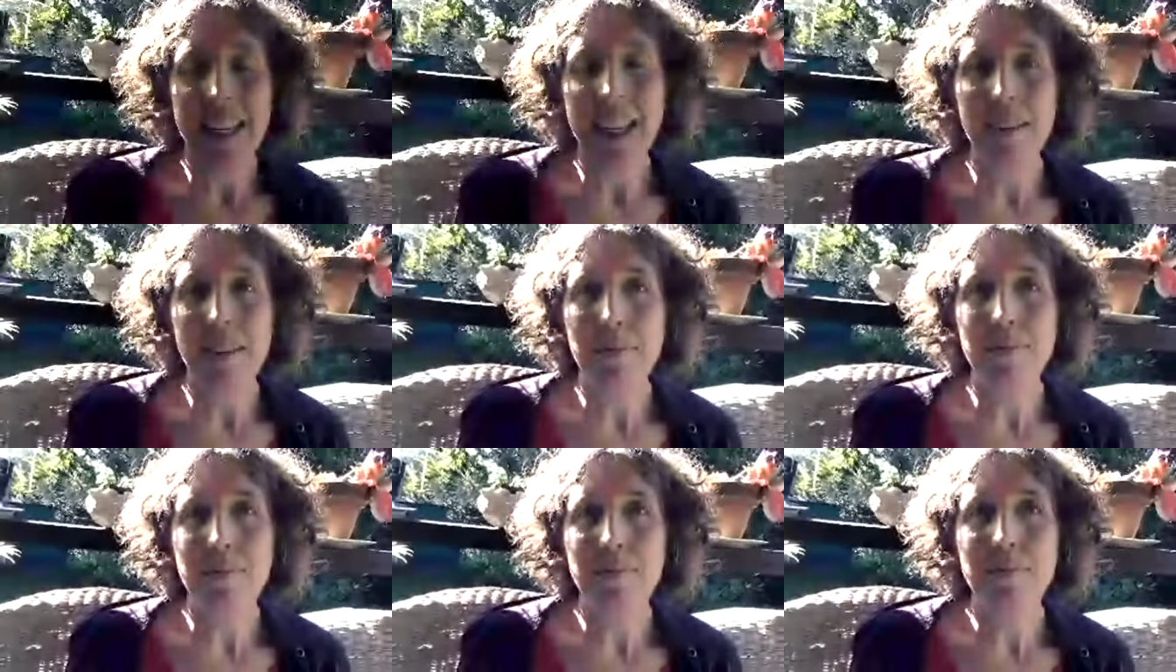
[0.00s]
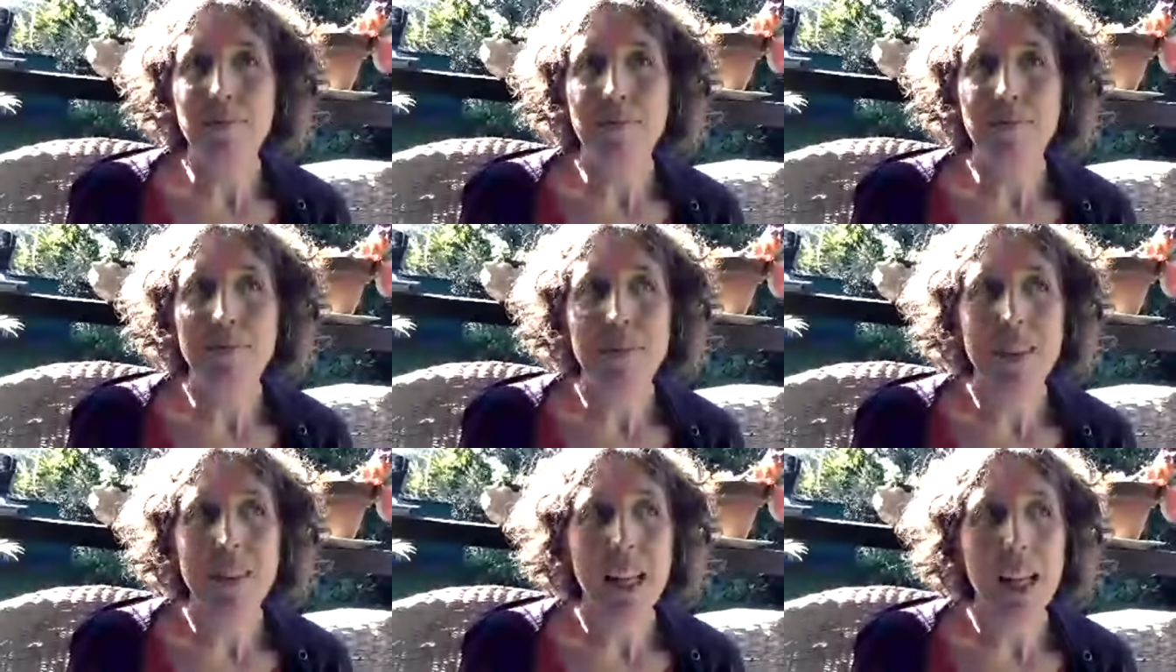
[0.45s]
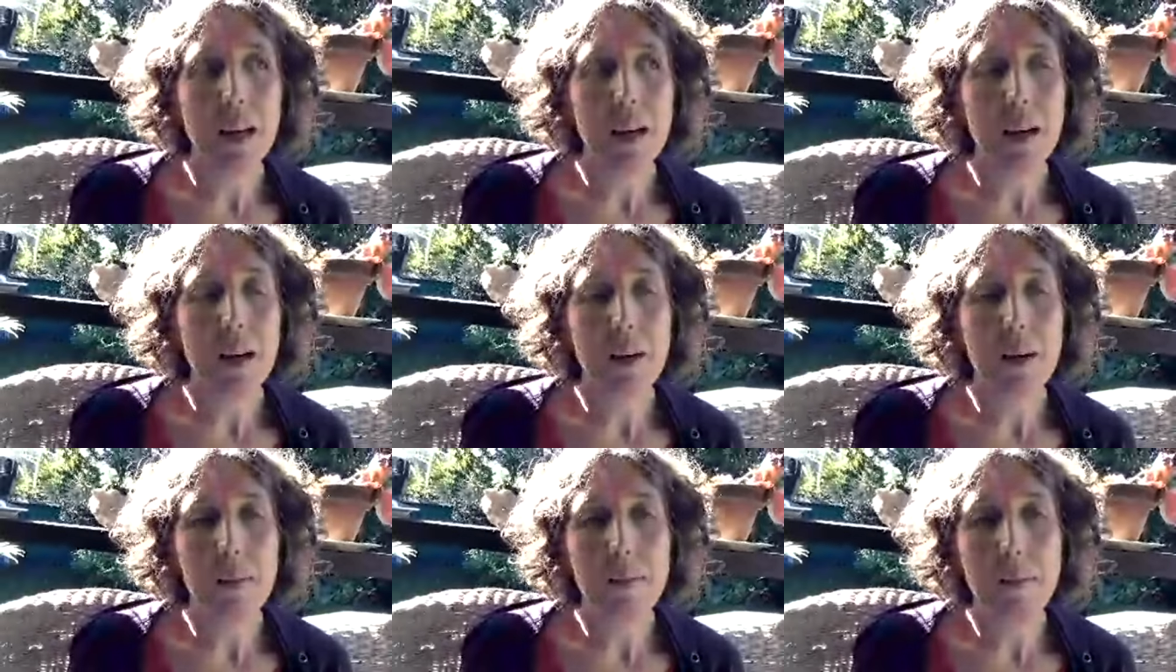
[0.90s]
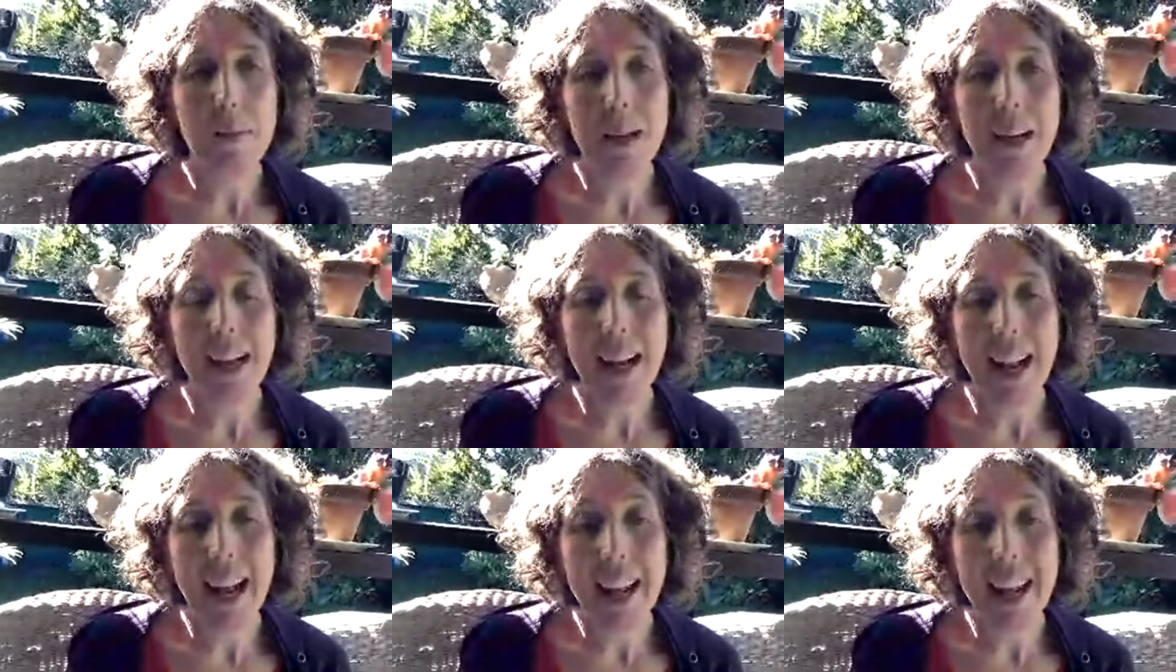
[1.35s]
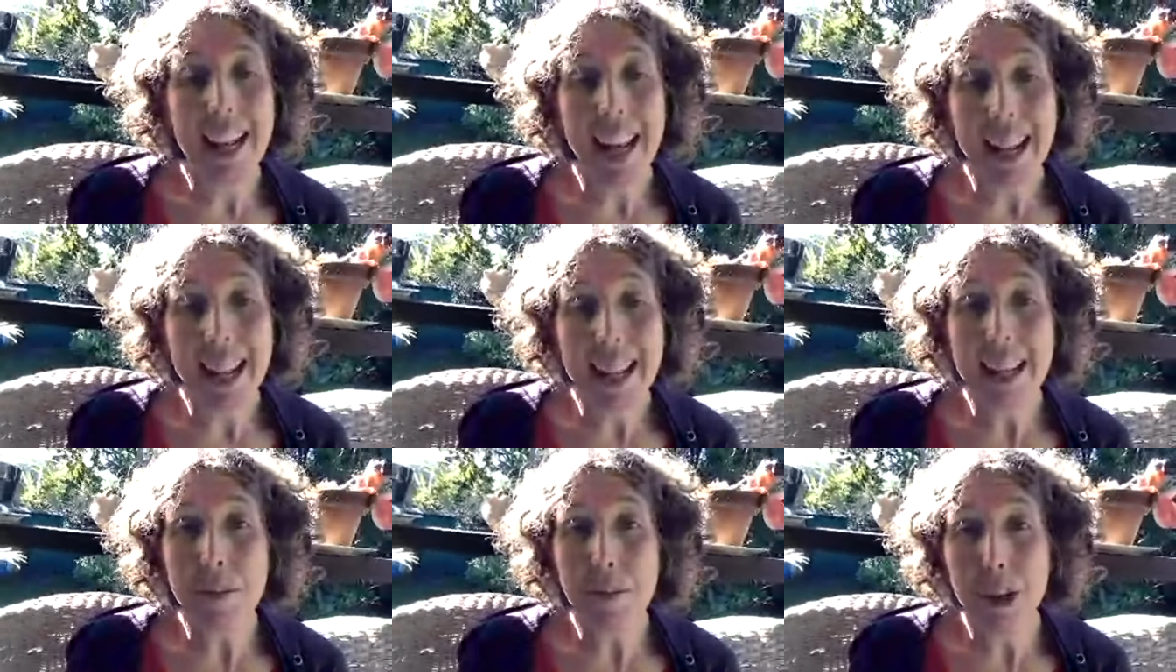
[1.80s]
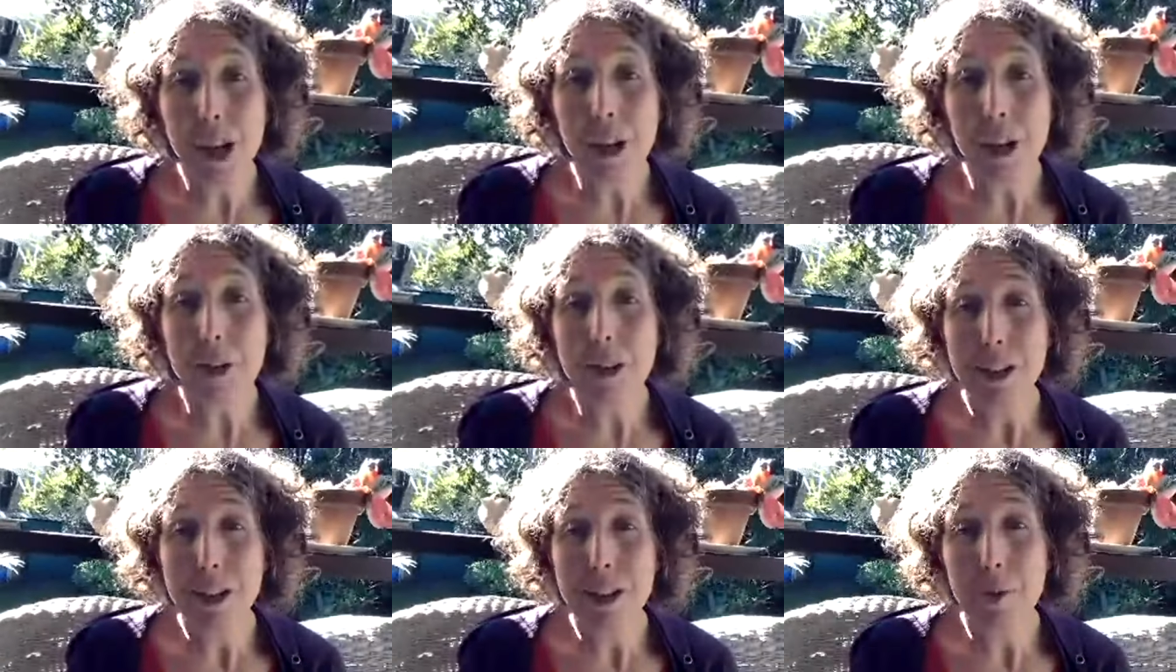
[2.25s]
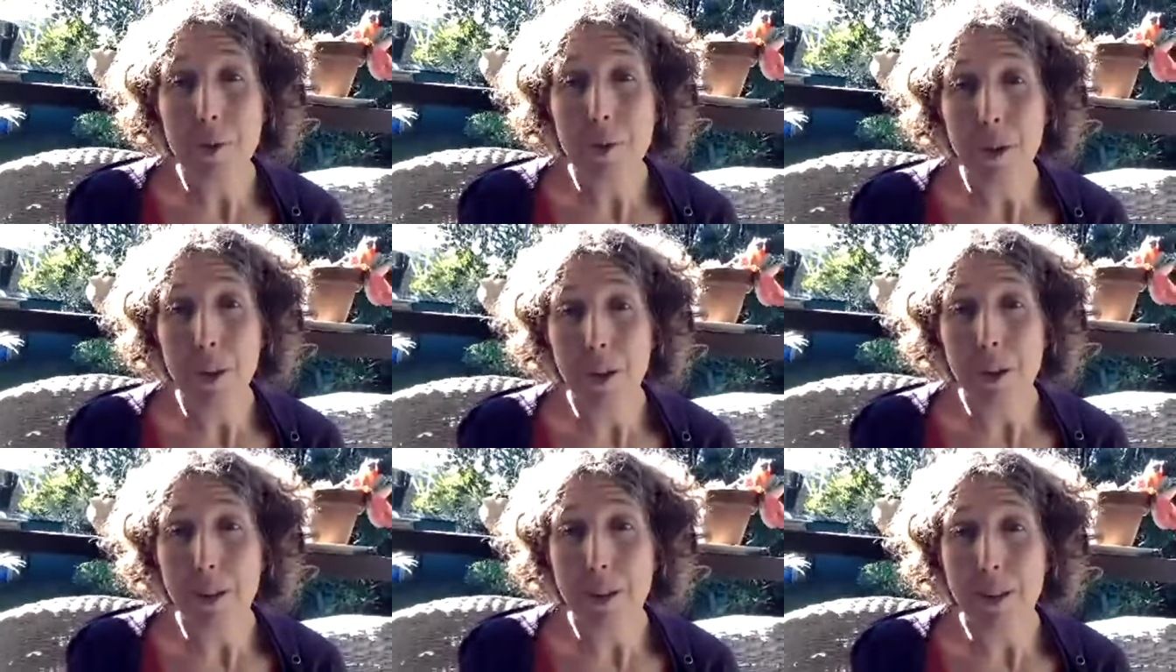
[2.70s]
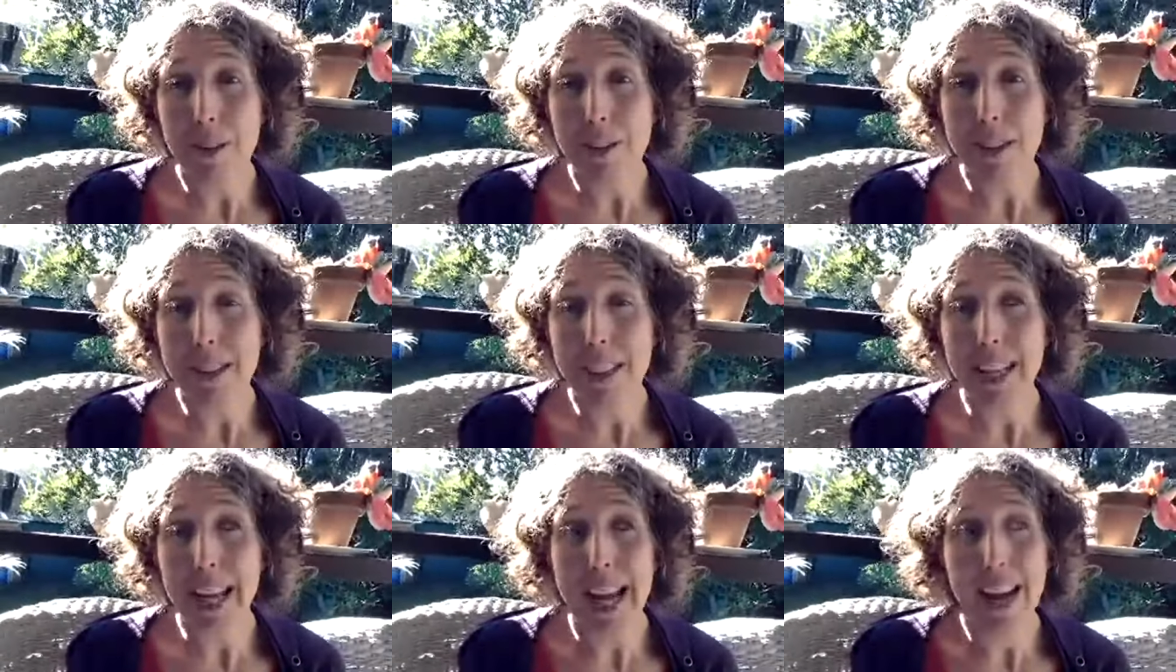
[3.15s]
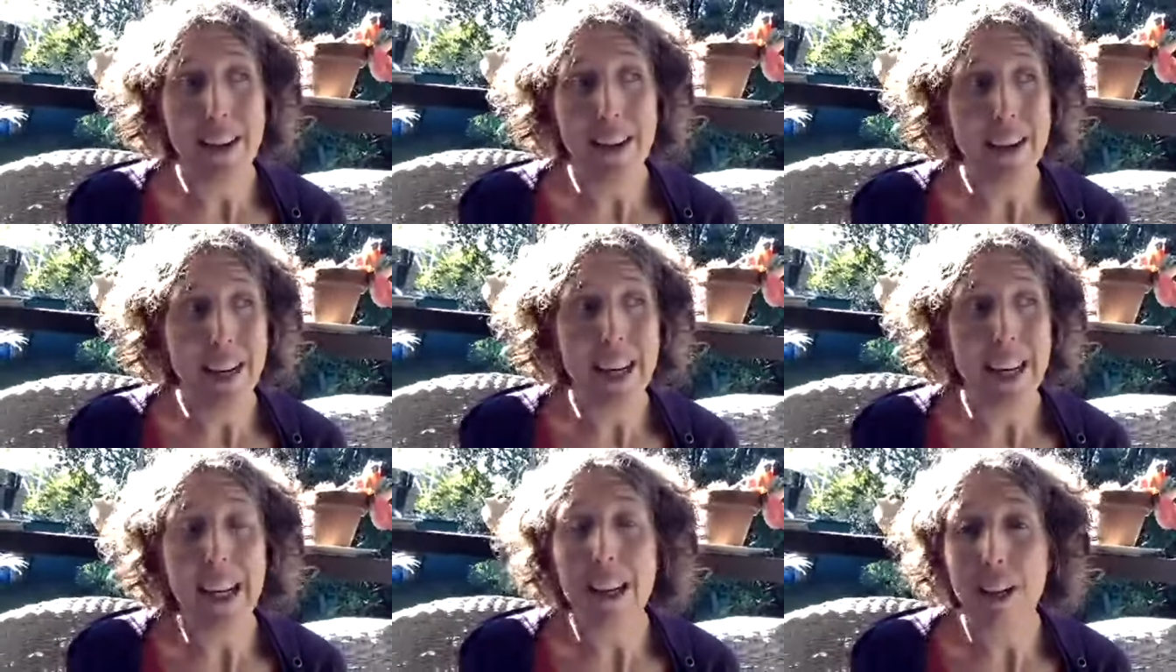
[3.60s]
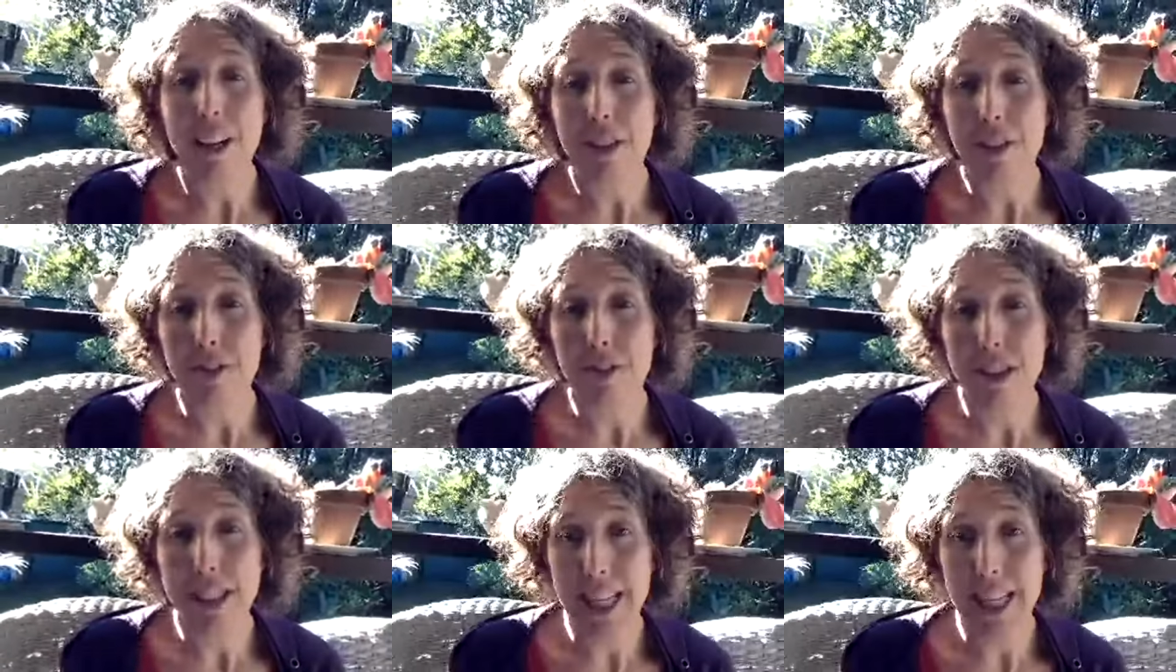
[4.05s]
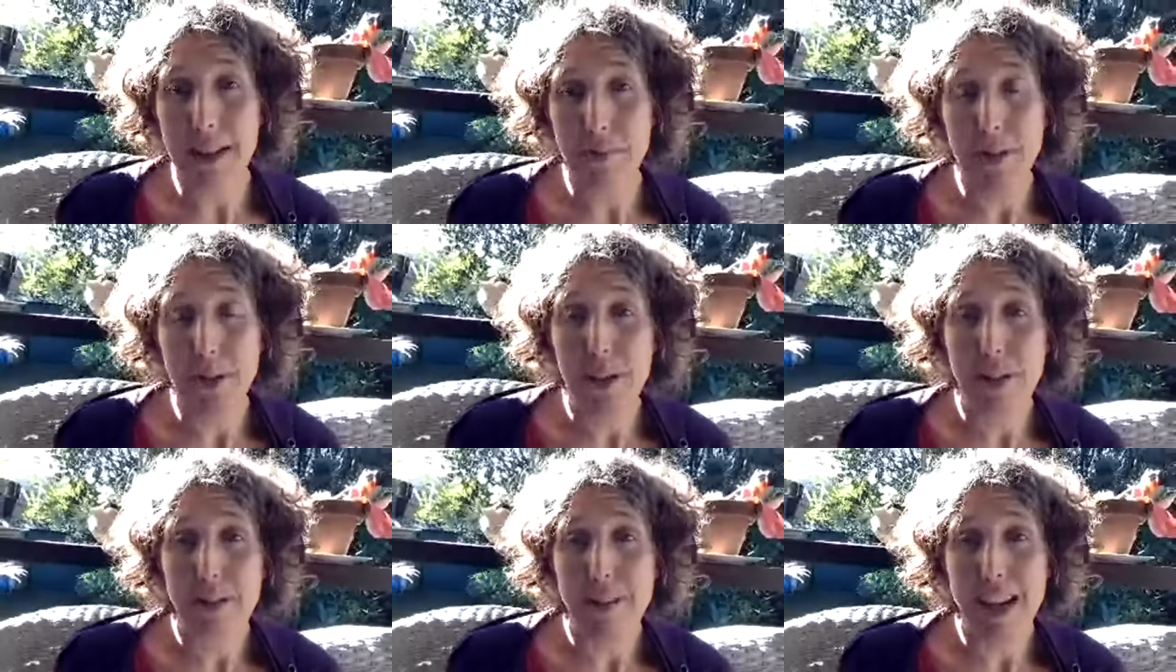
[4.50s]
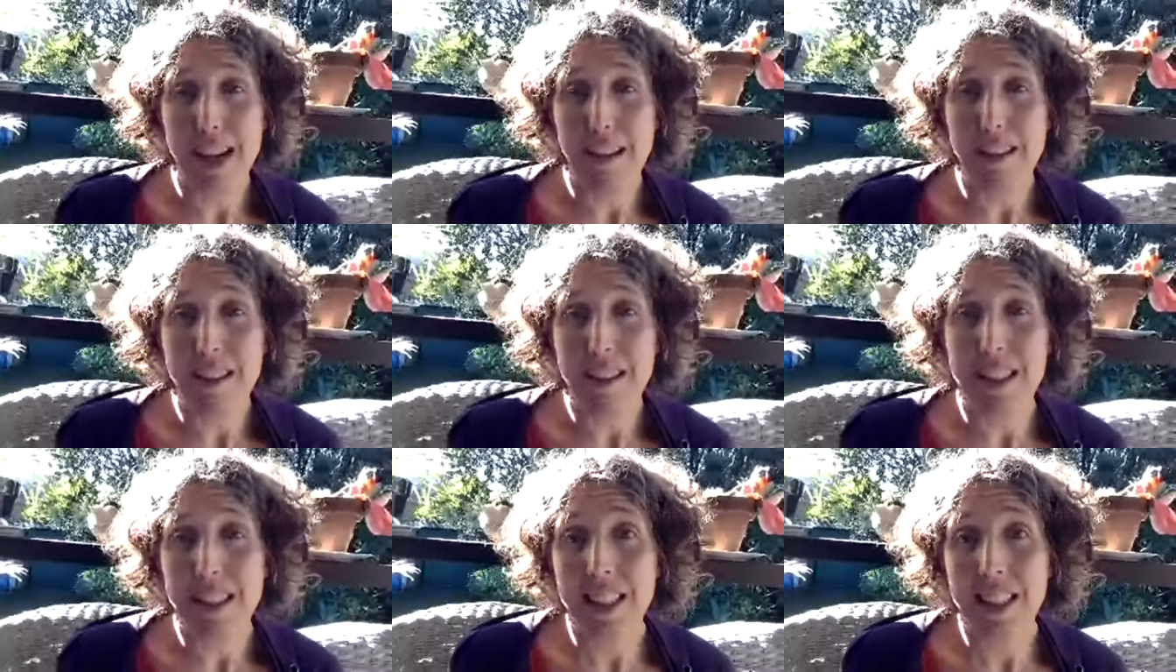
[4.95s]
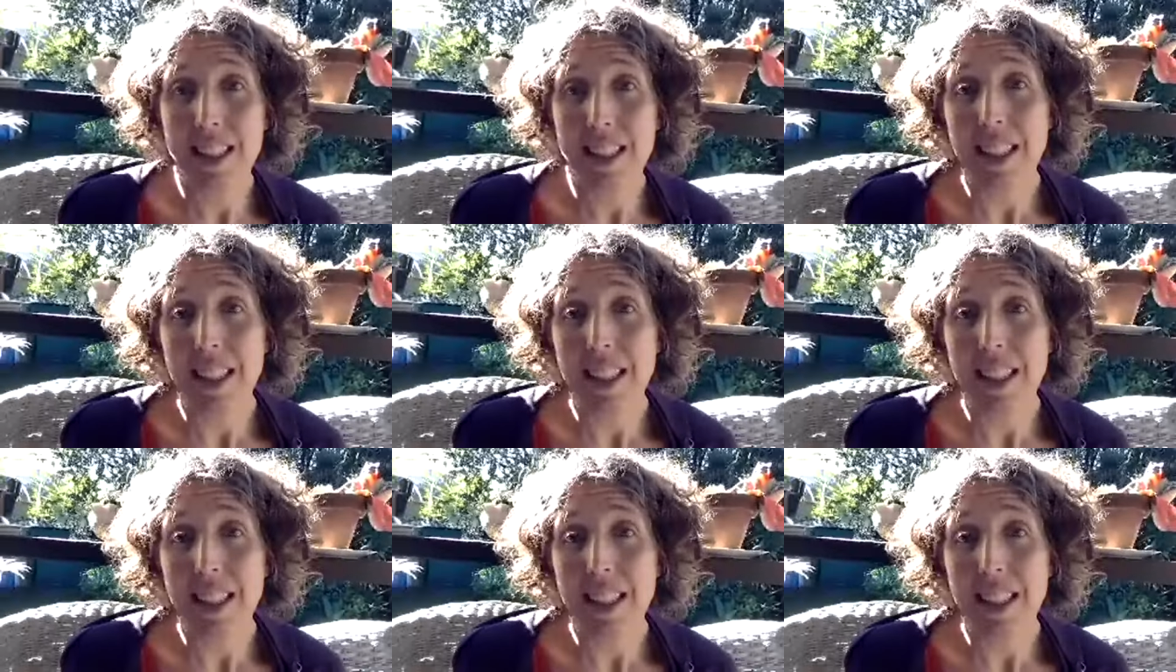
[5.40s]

Um, but and and then we're also prone to carrying a lot of resentment around